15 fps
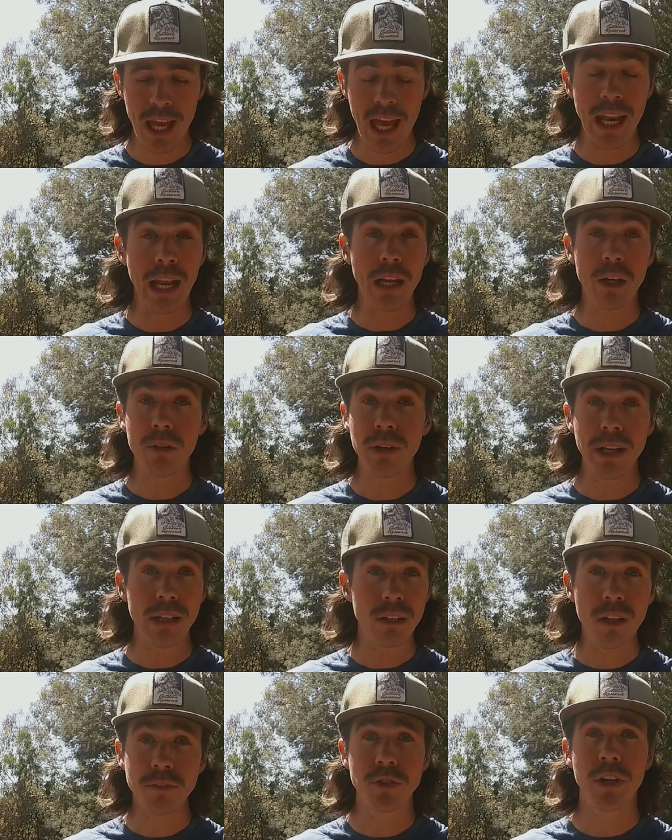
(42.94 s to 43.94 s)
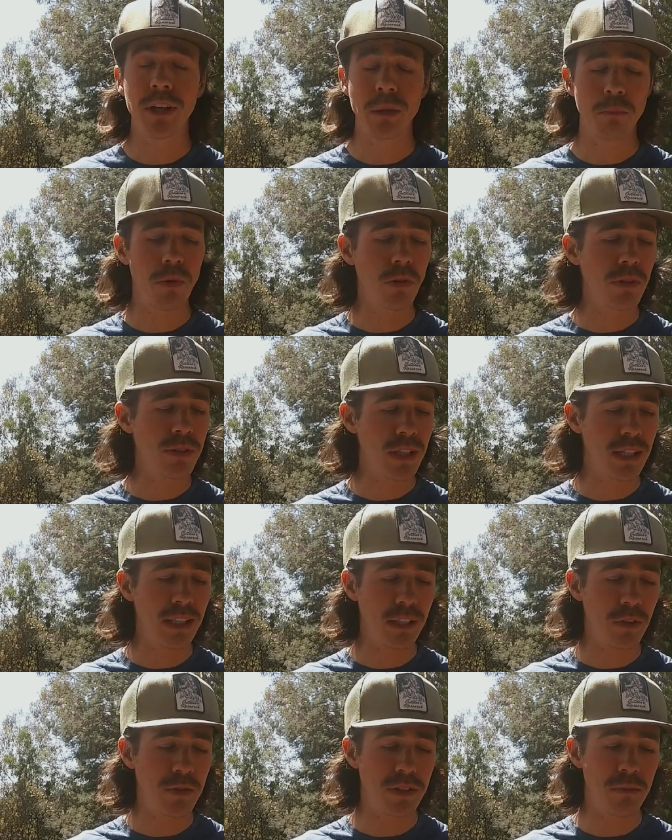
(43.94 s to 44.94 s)
And I agree, I love trekking poles. I
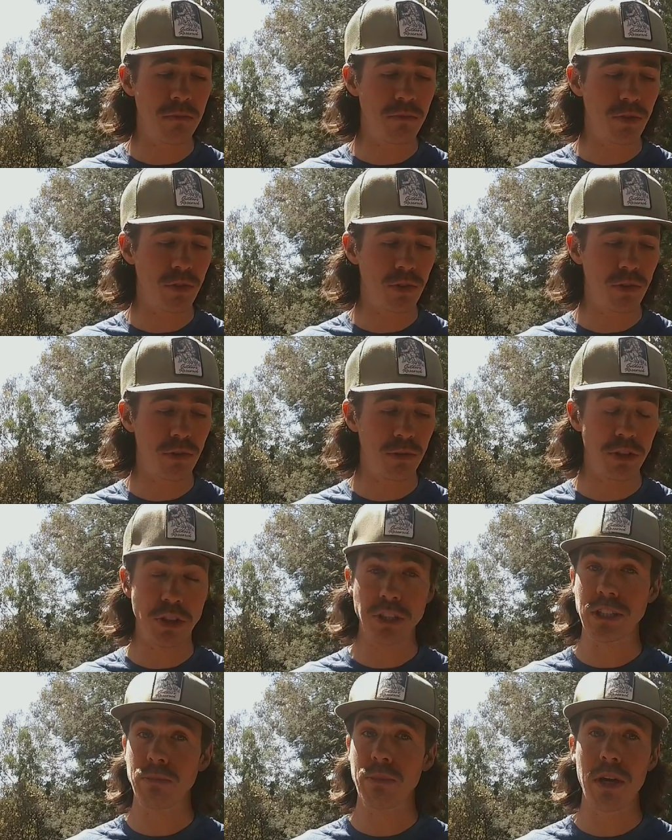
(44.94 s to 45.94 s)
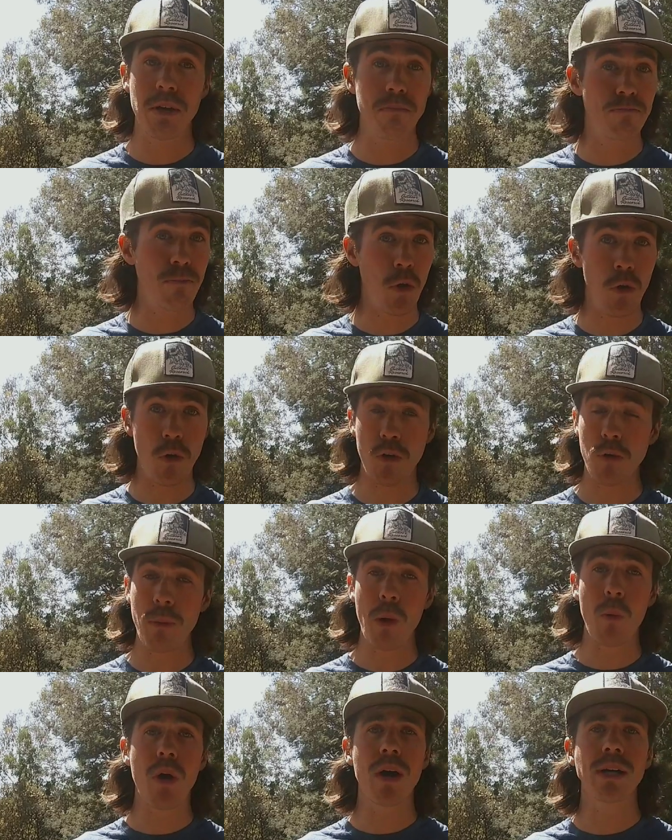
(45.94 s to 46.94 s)
use them for just about all
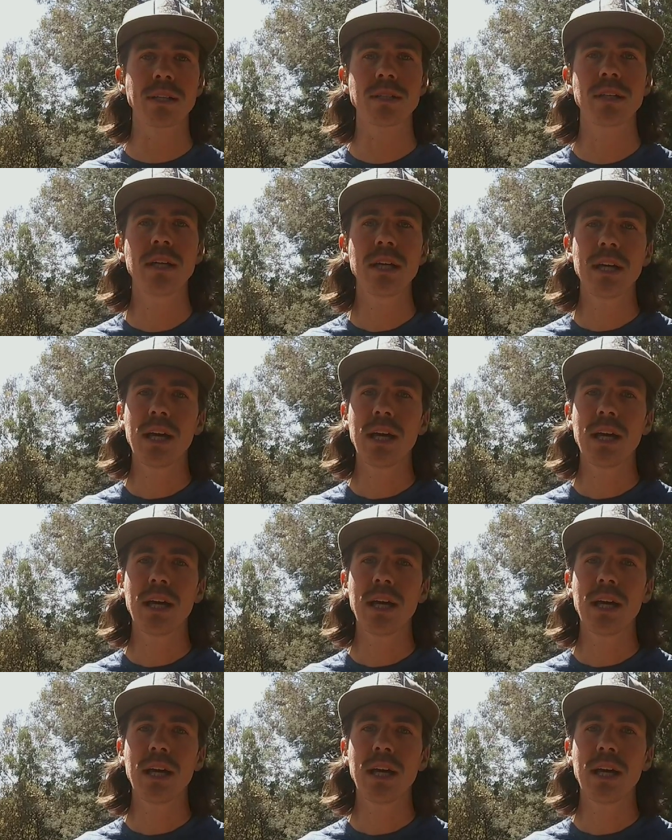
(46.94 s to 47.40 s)
my walks,